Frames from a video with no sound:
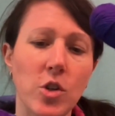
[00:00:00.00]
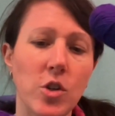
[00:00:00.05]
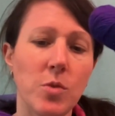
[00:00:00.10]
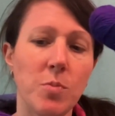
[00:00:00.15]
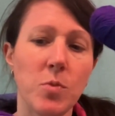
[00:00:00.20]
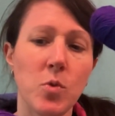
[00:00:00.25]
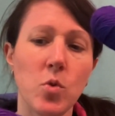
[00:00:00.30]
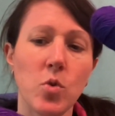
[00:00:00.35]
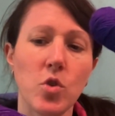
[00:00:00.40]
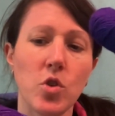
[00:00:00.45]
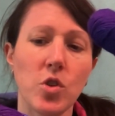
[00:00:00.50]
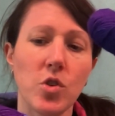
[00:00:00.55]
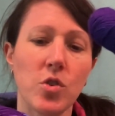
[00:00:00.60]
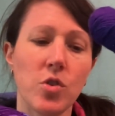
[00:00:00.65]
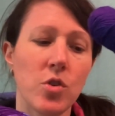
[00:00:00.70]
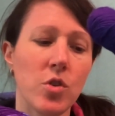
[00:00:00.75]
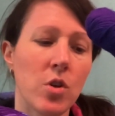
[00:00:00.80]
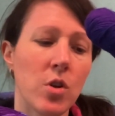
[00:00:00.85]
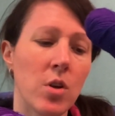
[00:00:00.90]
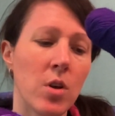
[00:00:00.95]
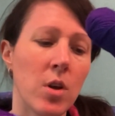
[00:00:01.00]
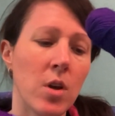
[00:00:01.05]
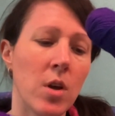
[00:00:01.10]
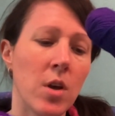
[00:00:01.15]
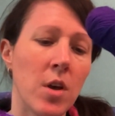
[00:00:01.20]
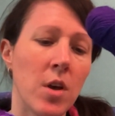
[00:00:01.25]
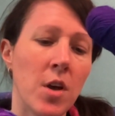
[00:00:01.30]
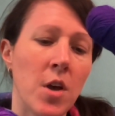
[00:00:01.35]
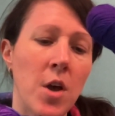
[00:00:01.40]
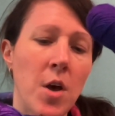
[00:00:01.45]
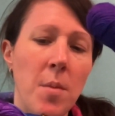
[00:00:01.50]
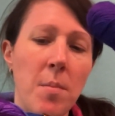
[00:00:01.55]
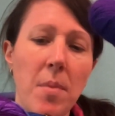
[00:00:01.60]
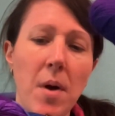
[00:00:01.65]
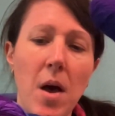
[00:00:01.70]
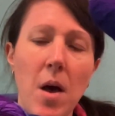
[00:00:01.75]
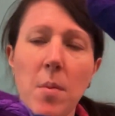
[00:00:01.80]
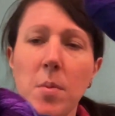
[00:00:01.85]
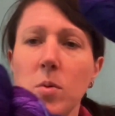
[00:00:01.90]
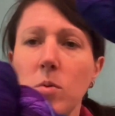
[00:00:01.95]
is more just
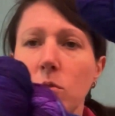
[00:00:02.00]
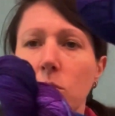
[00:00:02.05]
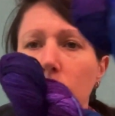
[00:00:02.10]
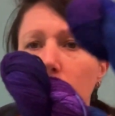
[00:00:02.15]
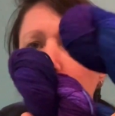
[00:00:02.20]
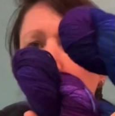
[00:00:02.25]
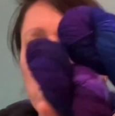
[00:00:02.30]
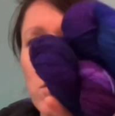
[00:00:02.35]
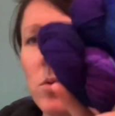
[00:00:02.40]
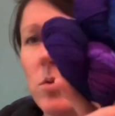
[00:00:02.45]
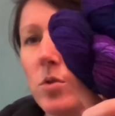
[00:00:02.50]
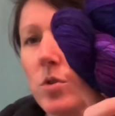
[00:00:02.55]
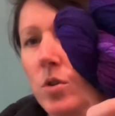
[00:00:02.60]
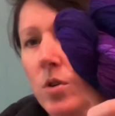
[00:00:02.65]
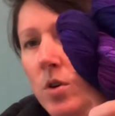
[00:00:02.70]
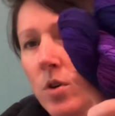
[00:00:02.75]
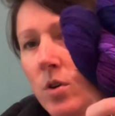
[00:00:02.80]
purples and blues.